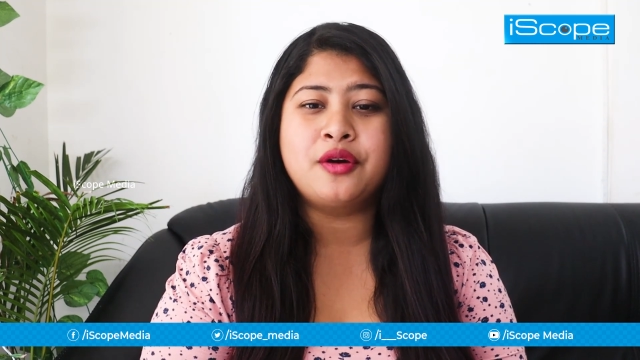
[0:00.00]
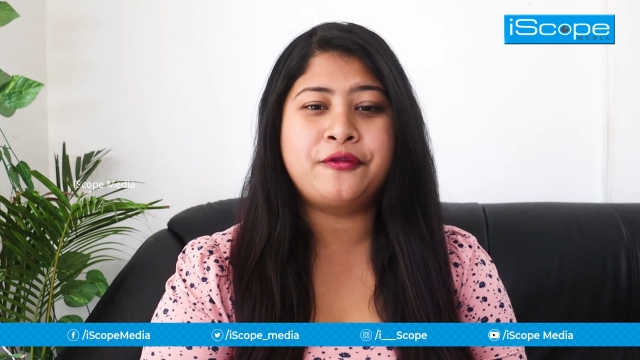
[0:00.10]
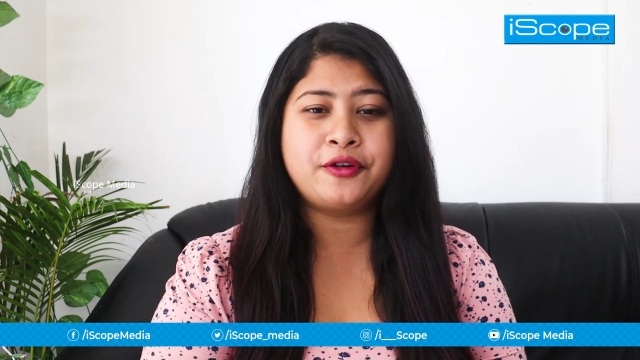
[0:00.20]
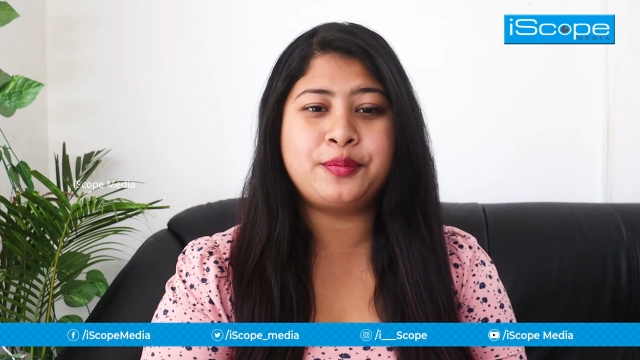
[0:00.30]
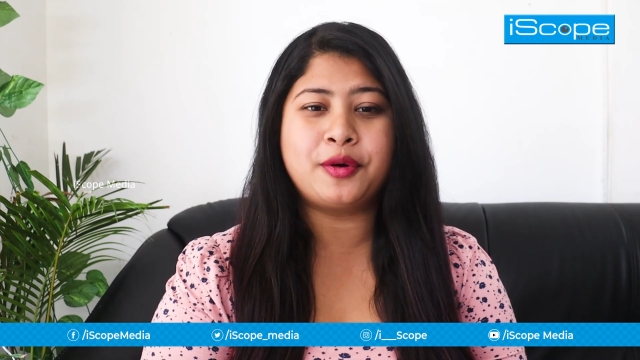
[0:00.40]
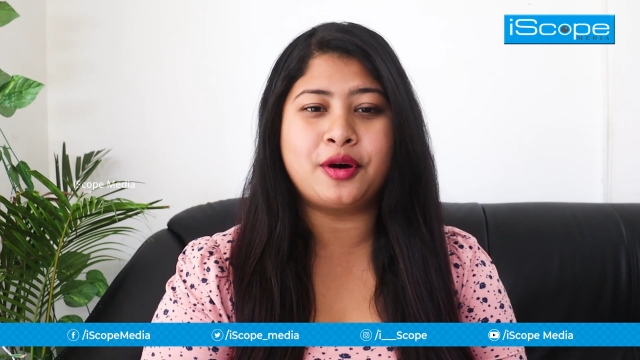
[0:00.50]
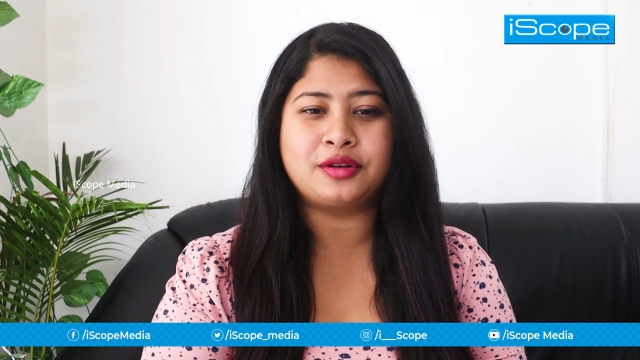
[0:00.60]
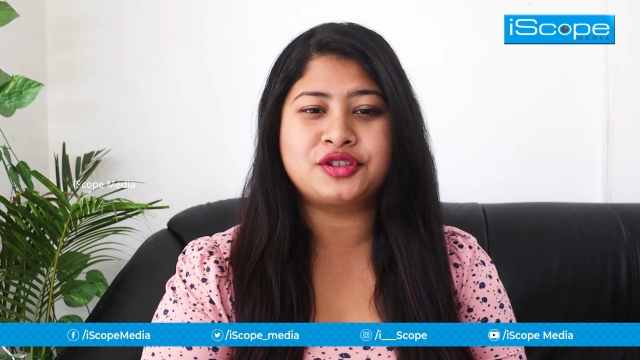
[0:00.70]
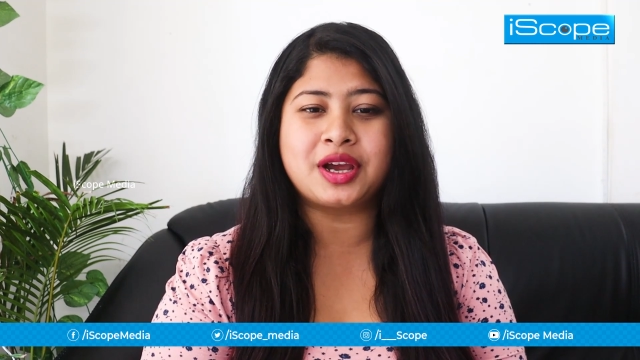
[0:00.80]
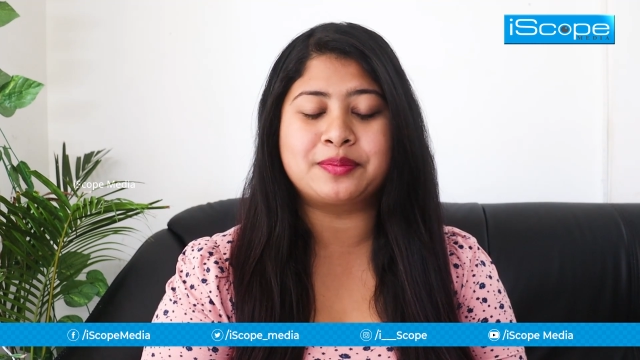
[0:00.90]

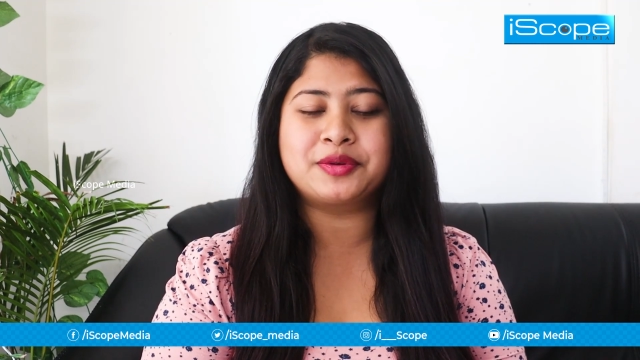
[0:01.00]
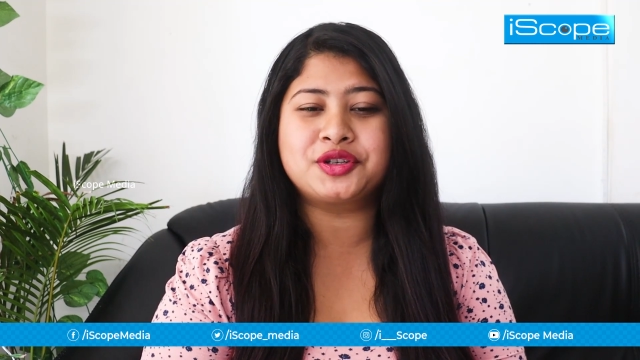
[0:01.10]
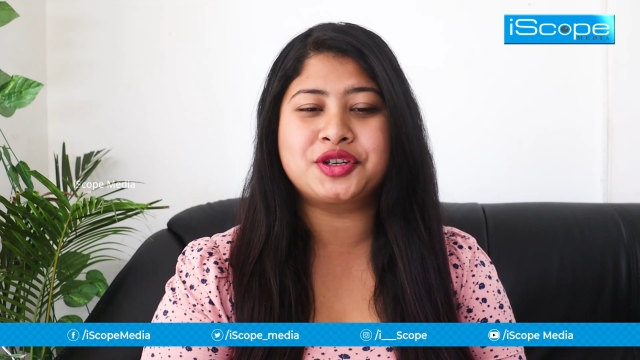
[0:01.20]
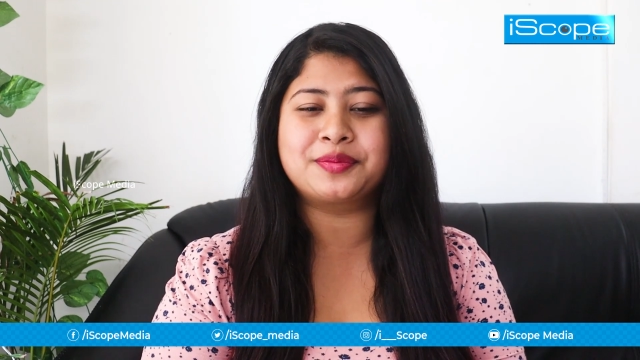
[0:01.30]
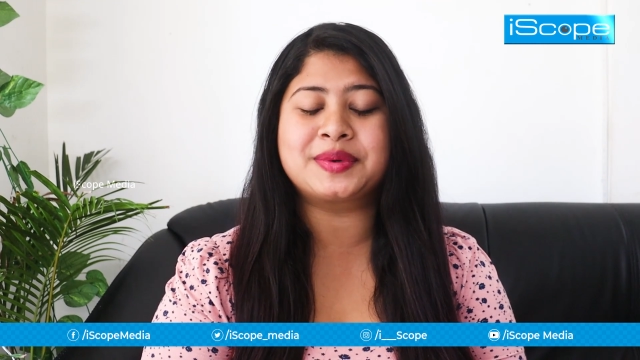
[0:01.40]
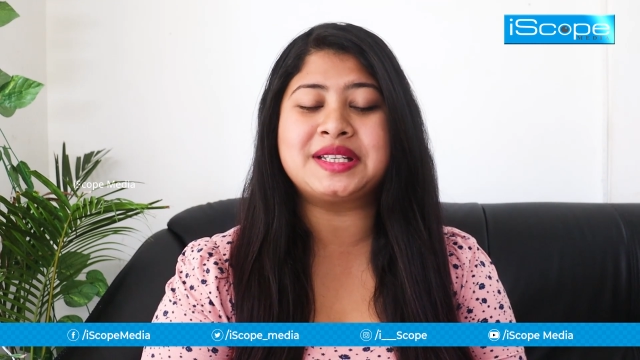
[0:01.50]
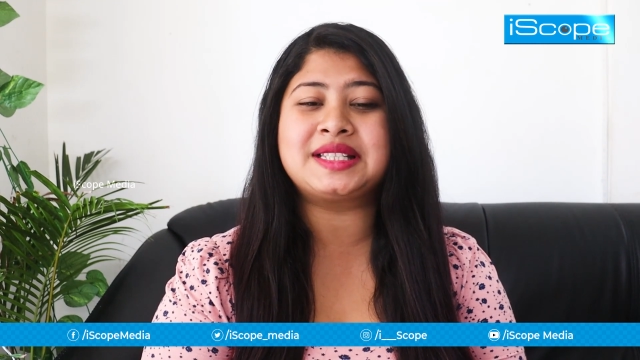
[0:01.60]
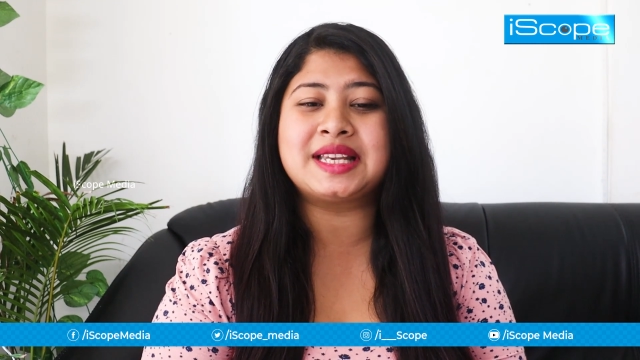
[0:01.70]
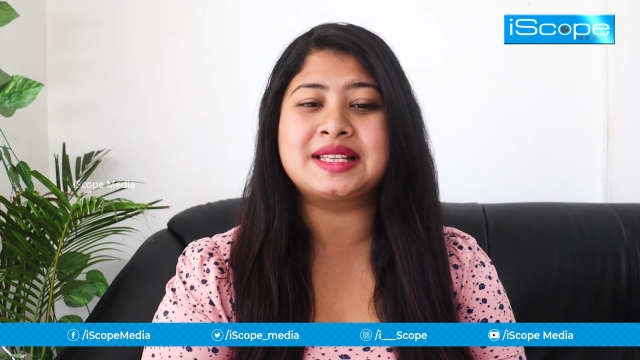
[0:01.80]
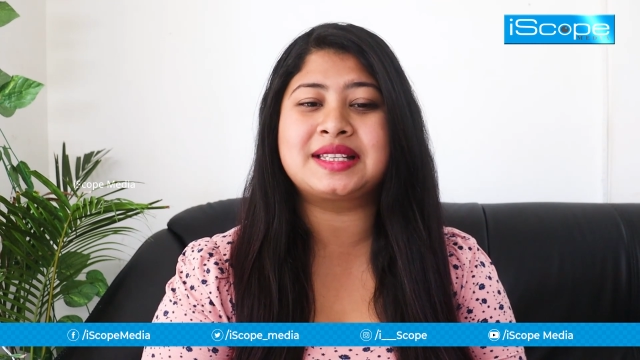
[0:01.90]
football championship
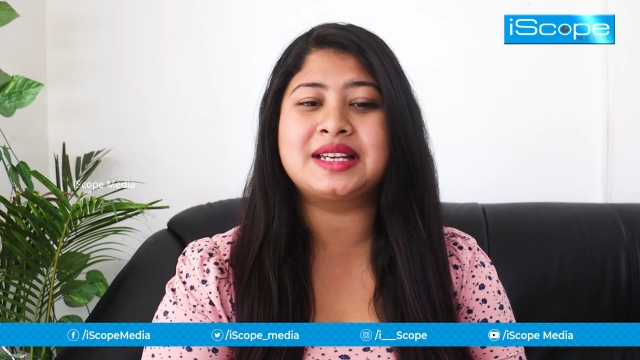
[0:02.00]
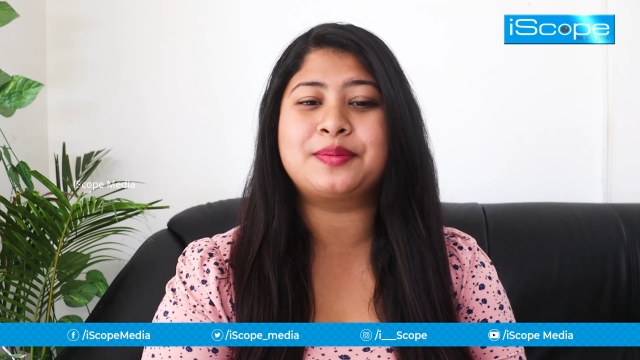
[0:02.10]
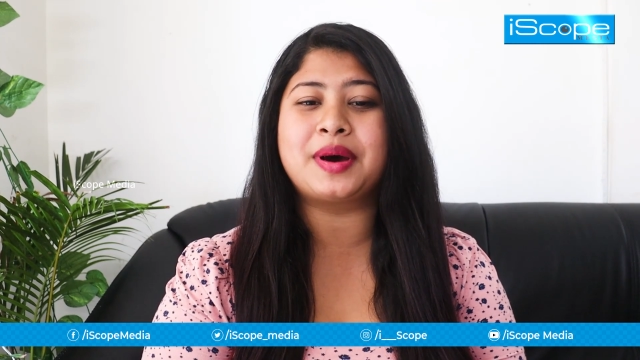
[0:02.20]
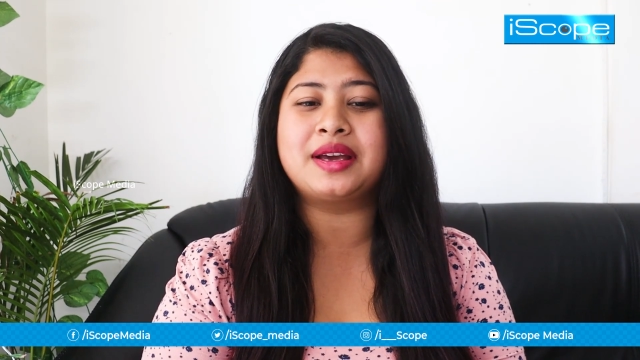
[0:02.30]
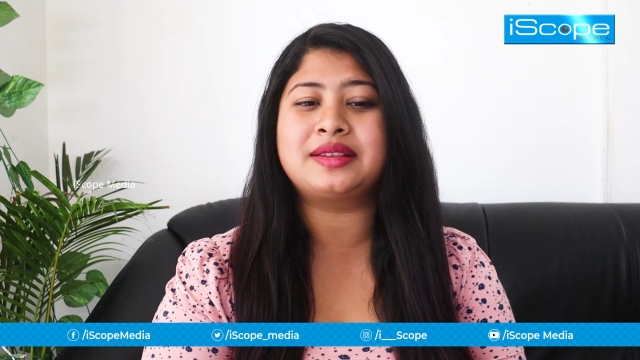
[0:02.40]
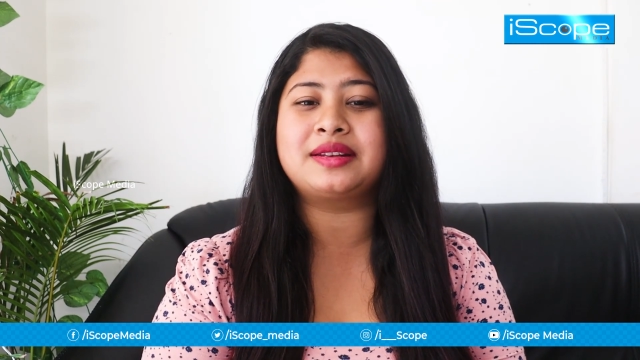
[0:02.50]
contested by